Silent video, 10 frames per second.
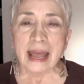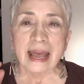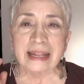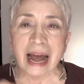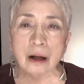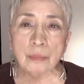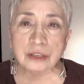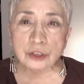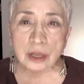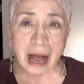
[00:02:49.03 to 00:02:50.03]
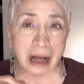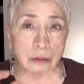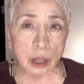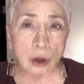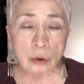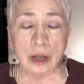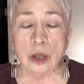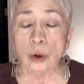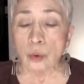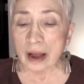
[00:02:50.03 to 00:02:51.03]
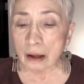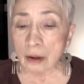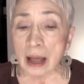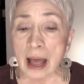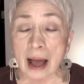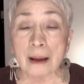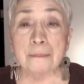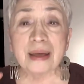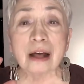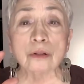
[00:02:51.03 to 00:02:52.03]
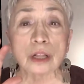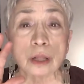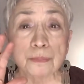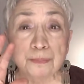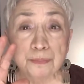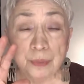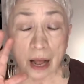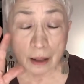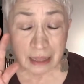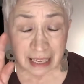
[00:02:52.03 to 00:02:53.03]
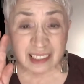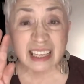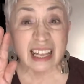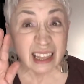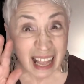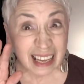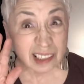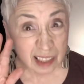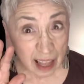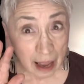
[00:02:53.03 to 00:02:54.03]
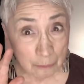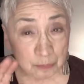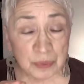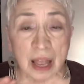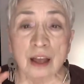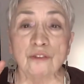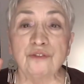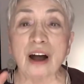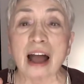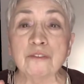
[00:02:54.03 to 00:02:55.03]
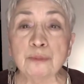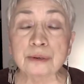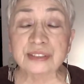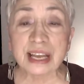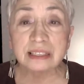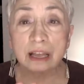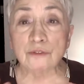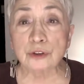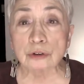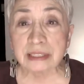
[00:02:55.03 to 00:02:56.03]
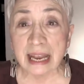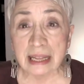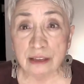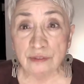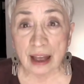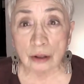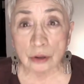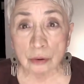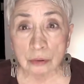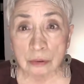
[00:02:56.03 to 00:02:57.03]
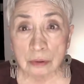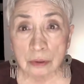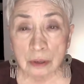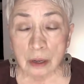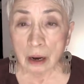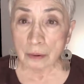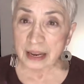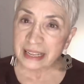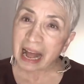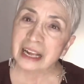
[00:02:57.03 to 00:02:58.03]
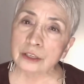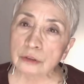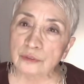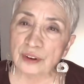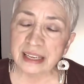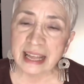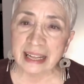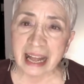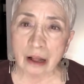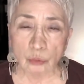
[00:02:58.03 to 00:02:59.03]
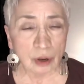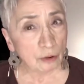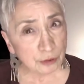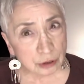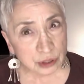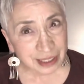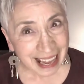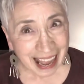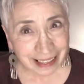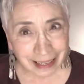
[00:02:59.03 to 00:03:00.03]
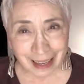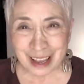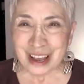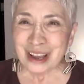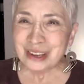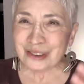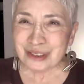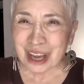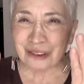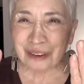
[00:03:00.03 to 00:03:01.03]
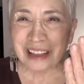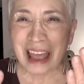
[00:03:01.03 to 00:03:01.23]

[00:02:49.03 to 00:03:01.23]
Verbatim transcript: And how much, how low? Well, about, let's say less than 5% of your daily value. All right, now how are you going to find that out? Well, if you're snacking, you generally